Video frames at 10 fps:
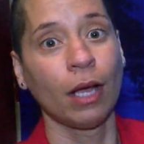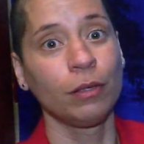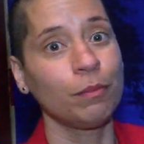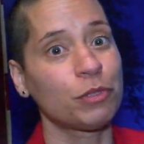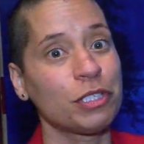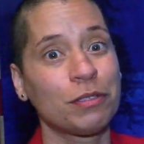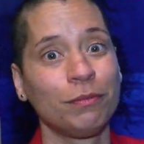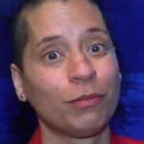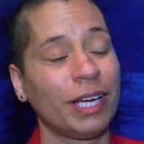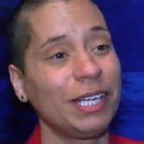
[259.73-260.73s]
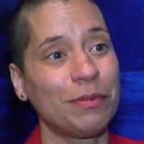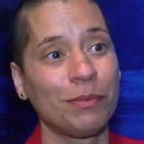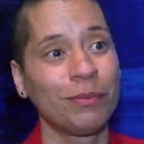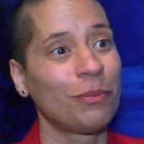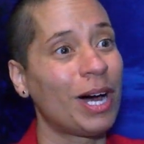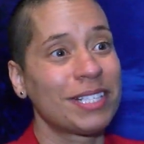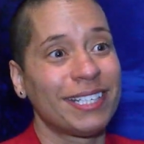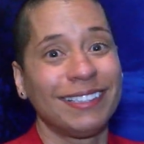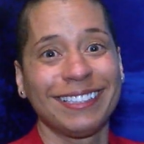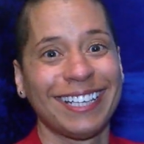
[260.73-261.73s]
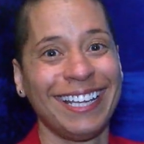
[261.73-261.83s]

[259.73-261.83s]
No, just write in Watson,